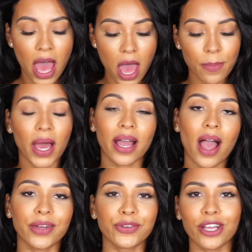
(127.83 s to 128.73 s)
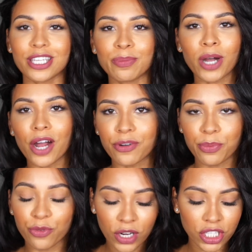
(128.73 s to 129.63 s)
I kind of go to the
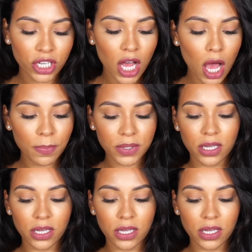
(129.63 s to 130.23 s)
bathroom and freshen up.